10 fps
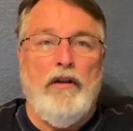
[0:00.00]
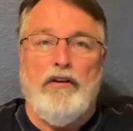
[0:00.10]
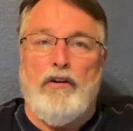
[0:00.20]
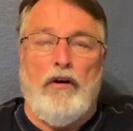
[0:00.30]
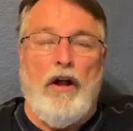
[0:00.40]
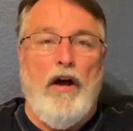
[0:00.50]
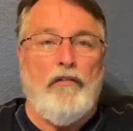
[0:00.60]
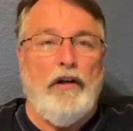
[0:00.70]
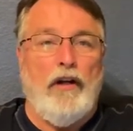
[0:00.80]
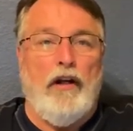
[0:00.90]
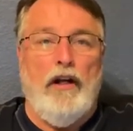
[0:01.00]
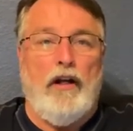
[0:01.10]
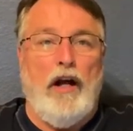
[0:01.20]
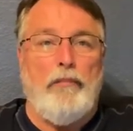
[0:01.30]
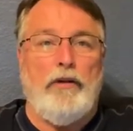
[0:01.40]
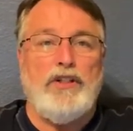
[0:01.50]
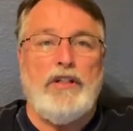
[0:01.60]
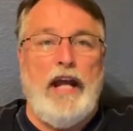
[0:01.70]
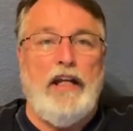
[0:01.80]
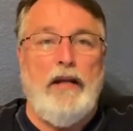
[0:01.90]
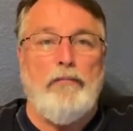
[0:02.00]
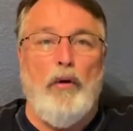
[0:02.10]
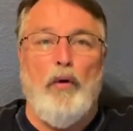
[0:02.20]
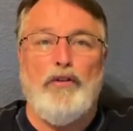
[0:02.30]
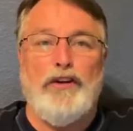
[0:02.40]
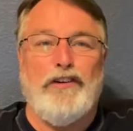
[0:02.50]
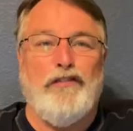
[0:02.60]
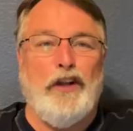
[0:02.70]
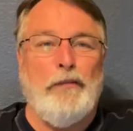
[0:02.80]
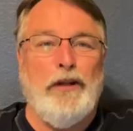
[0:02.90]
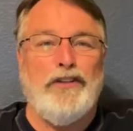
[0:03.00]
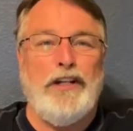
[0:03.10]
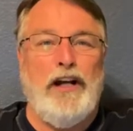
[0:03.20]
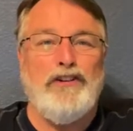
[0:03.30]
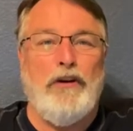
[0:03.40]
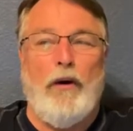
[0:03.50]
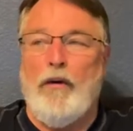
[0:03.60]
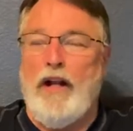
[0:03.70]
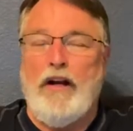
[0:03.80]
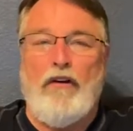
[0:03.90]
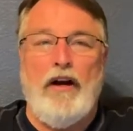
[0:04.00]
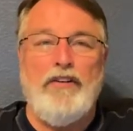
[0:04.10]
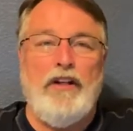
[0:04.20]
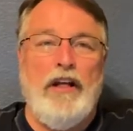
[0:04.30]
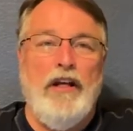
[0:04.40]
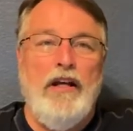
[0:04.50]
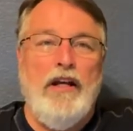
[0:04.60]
sure enough, in a couple of standing pools, there's filamentous algae growing like crazy.